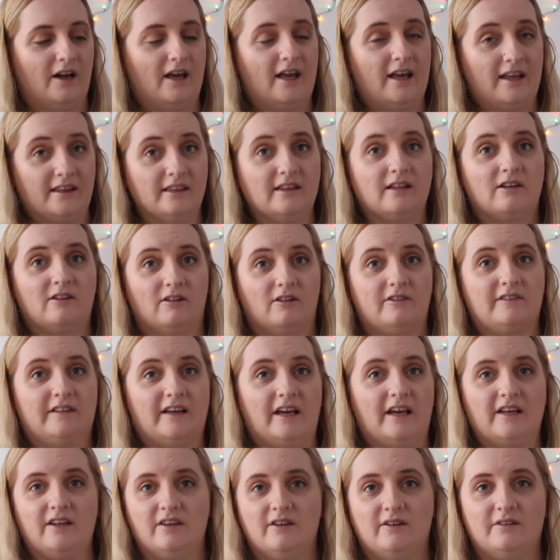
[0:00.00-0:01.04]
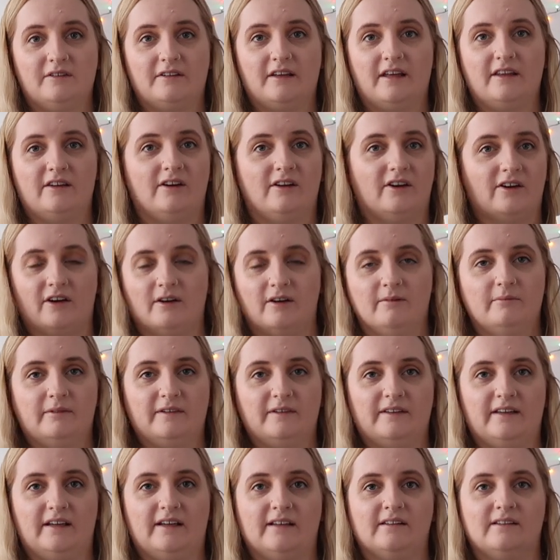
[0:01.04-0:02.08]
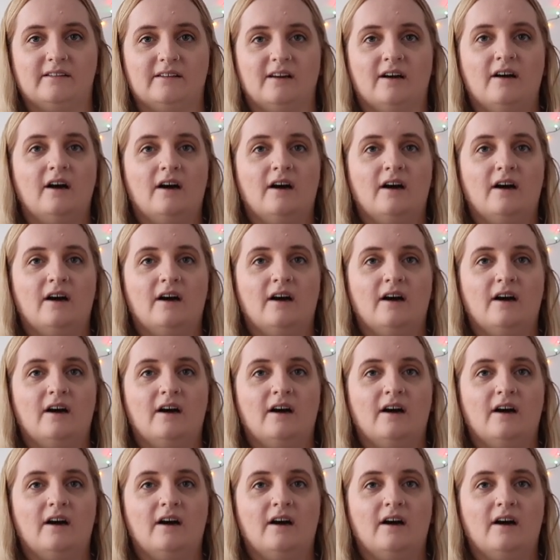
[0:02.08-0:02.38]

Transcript: in the Glossier U scent, I couldn't resist.